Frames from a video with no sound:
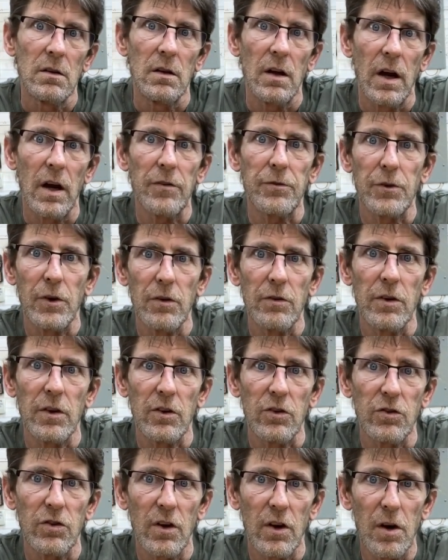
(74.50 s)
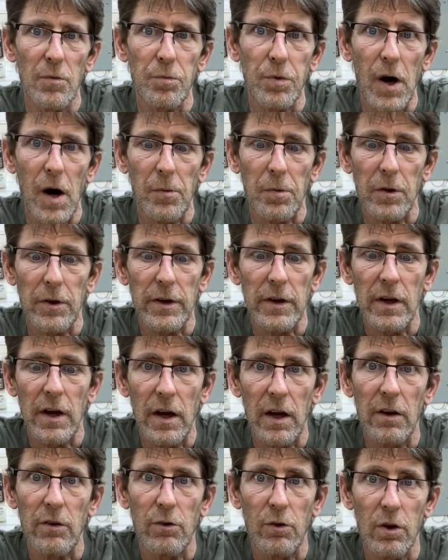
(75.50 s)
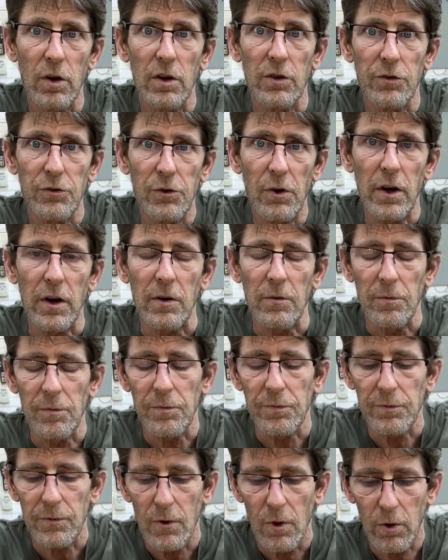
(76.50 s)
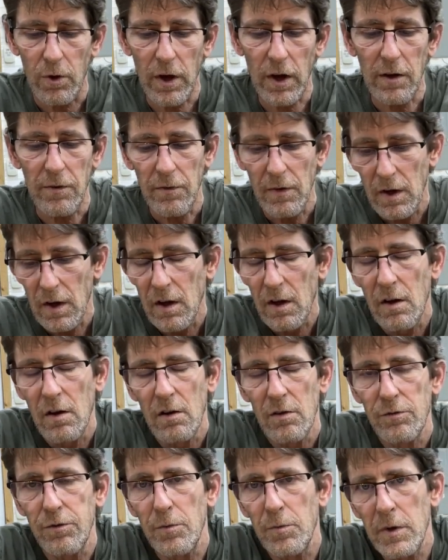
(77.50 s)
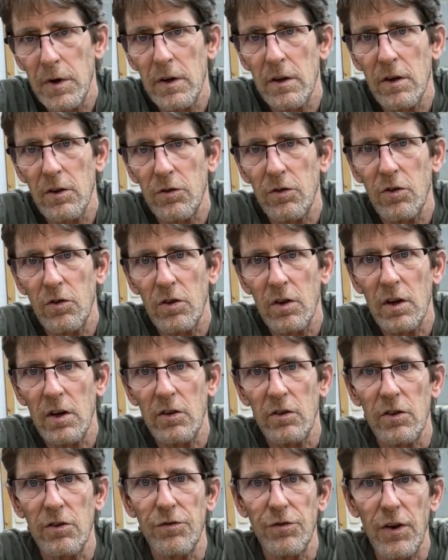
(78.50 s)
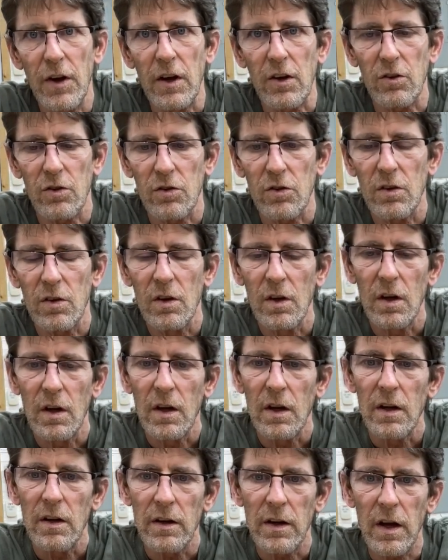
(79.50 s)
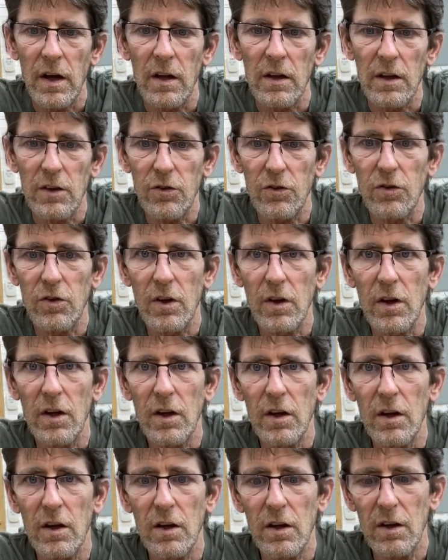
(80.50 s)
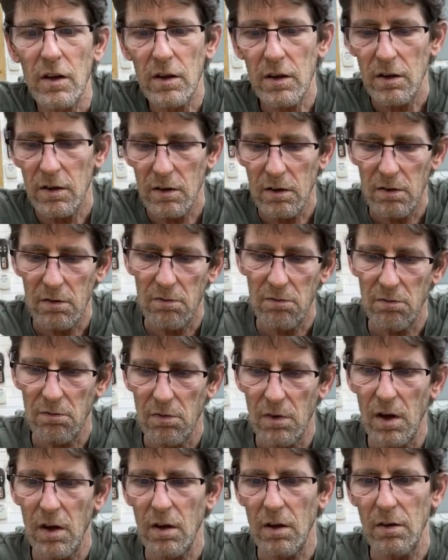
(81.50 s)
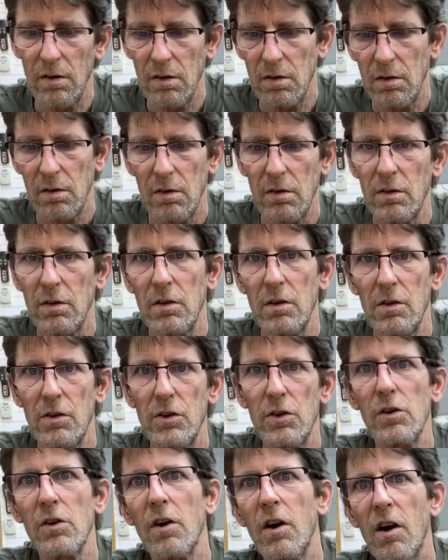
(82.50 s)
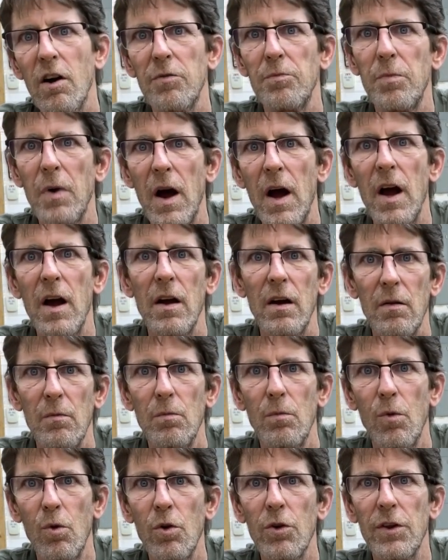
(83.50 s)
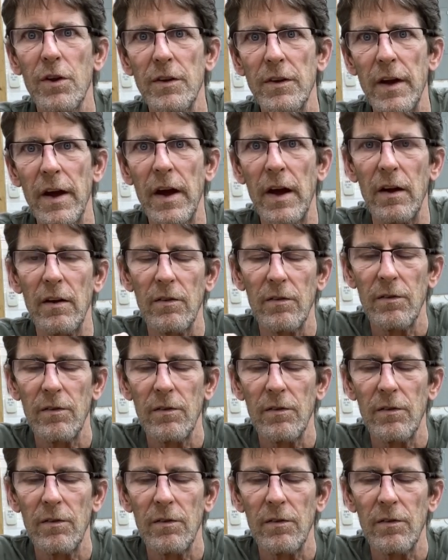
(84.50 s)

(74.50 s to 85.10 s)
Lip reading: after everything's set up properly and drill it straight. Okay, for me this is an easy fix. Now let's say you're off by more than that.